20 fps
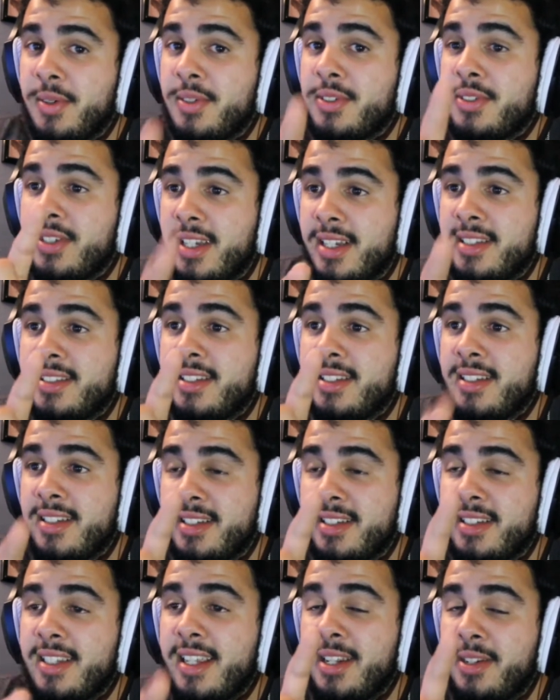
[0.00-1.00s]
guys to
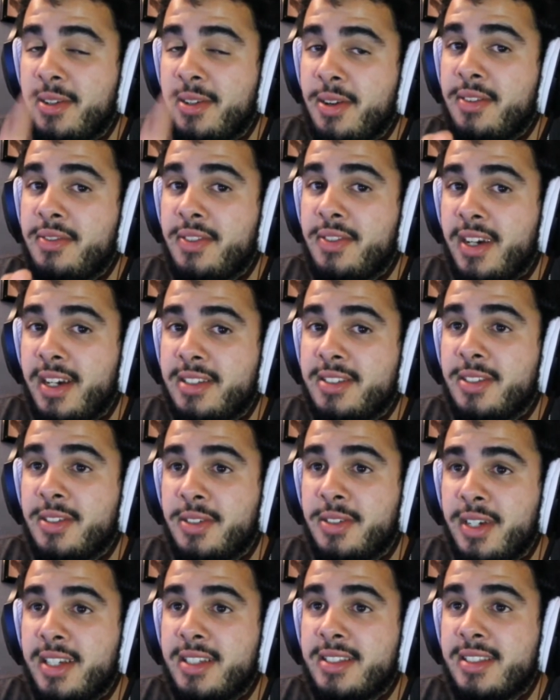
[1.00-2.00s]
get notified so you
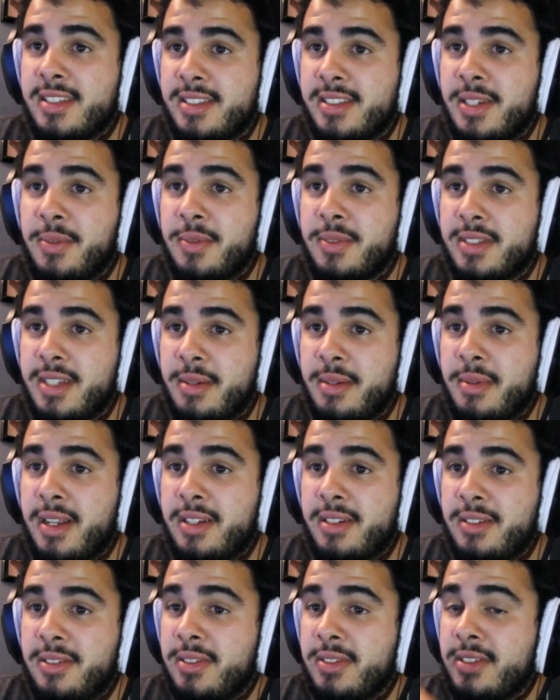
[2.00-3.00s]
guys can see what's coming out
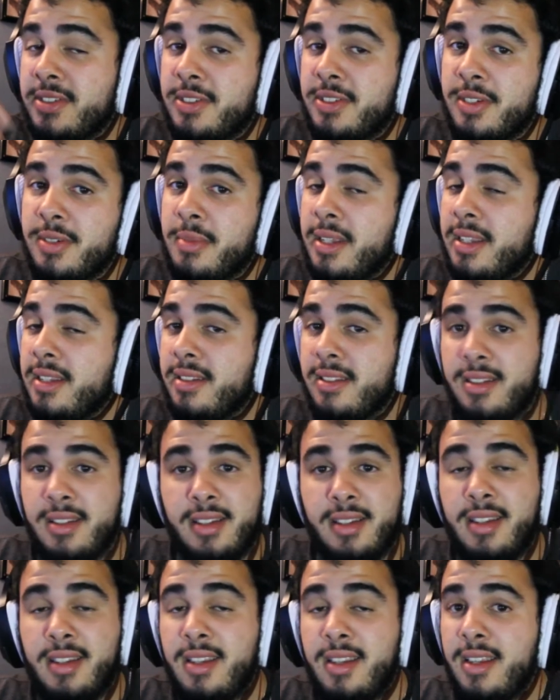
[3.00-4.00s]
new. Because you're gonna be,
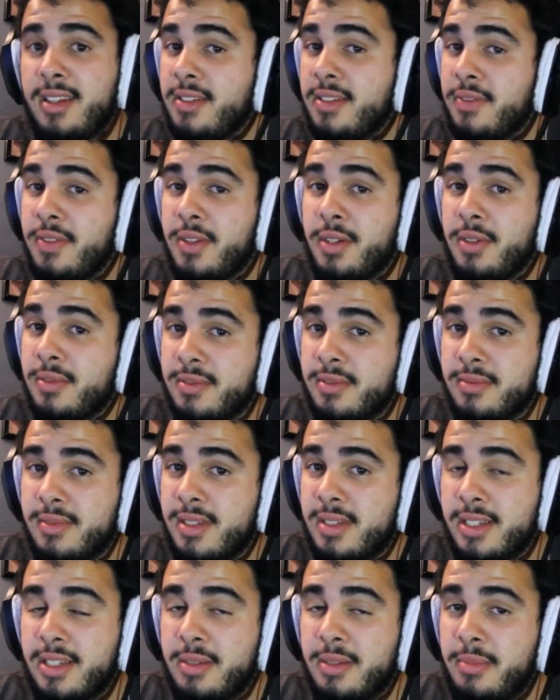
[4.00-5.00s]
if you don't click
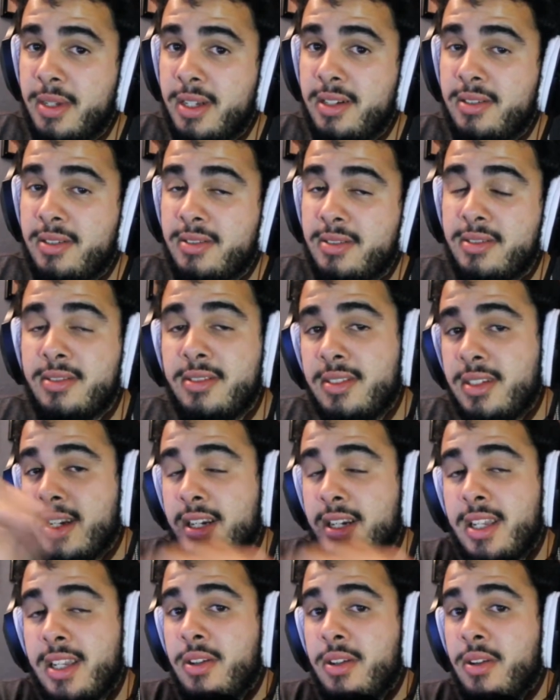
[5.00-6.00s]
the bell, you're not
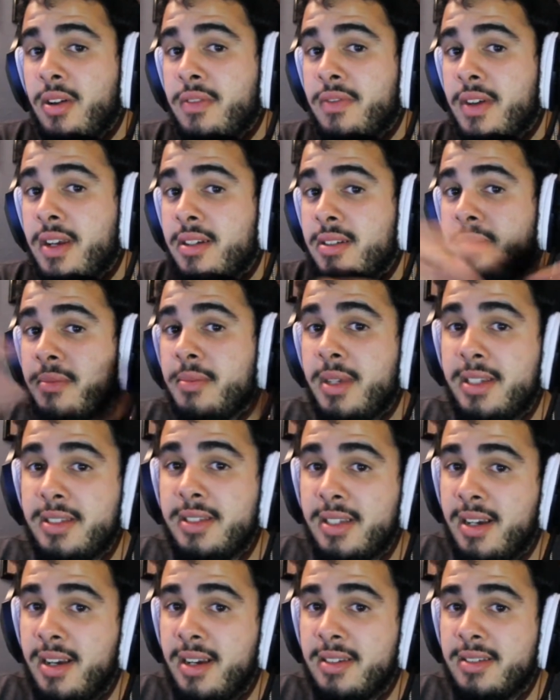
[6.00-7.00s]
gonna get notified on amazing
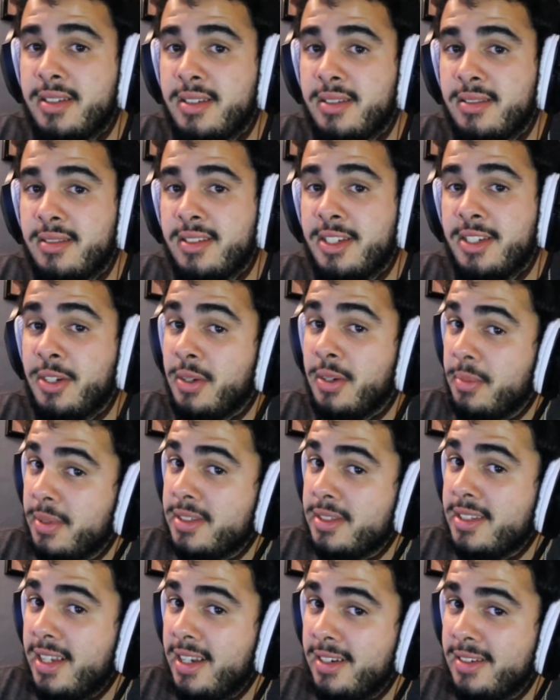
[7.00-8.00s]
content. You're gonna miss
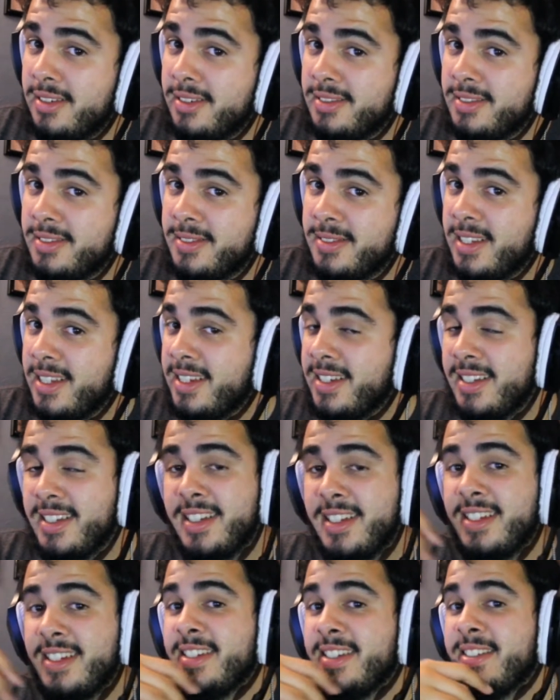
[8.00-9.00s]
out.
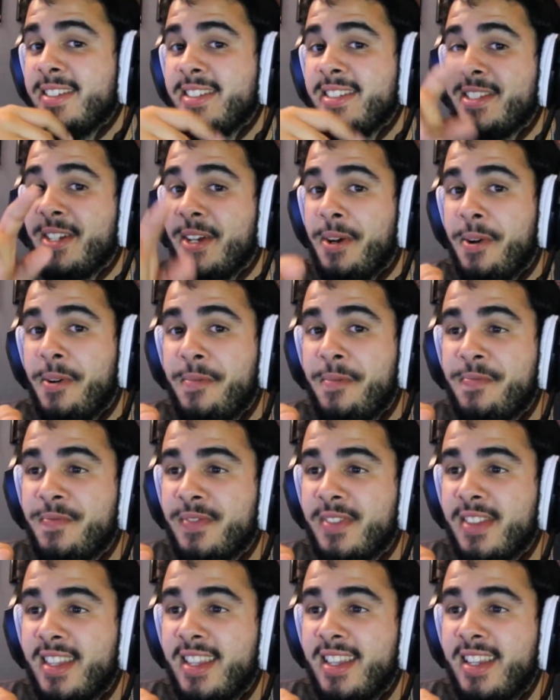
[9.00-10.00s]
So,
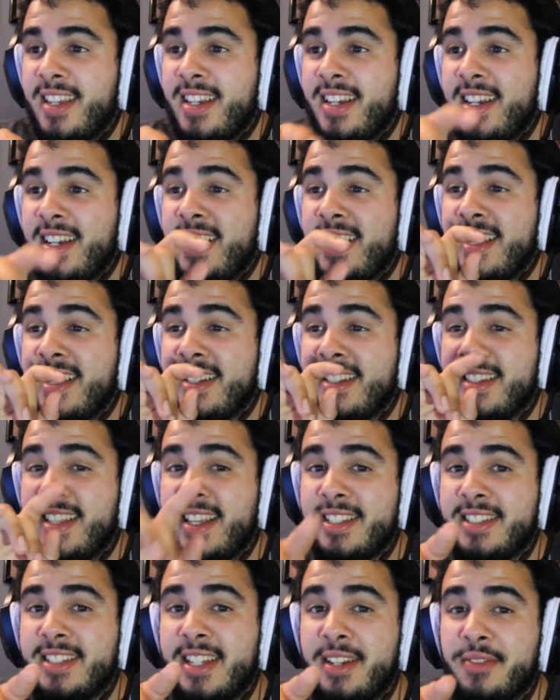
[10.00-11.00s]
thanks
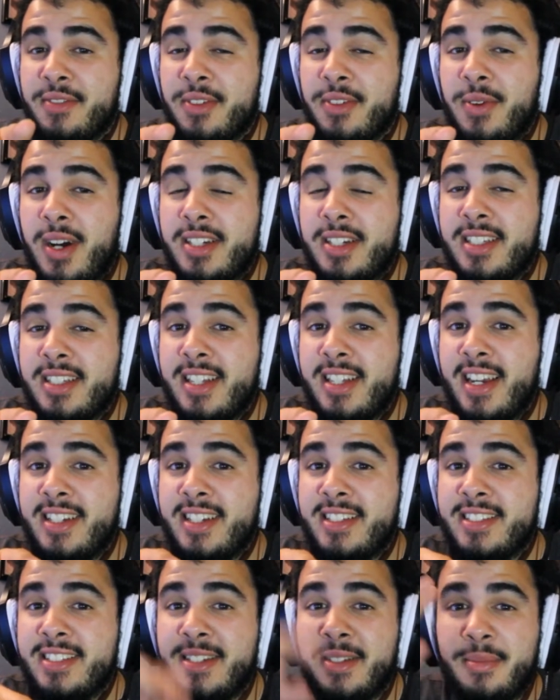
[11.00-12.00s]
again for watching,
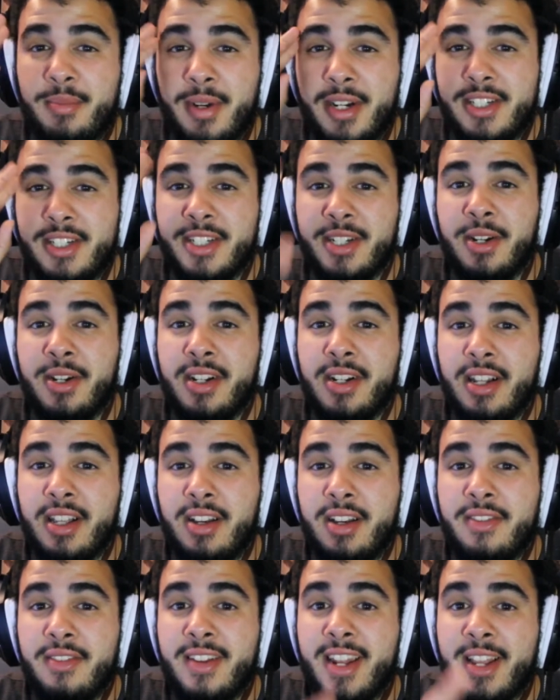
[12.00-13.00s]
guys. Appreciate all the love,
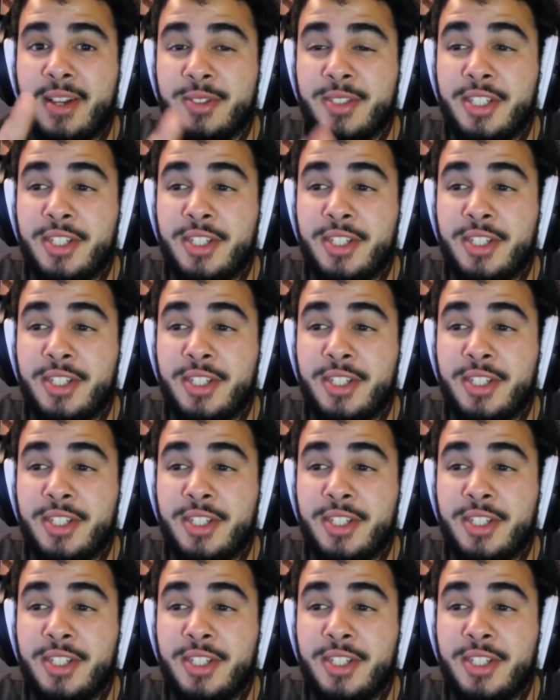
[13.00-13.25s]
and I'll see you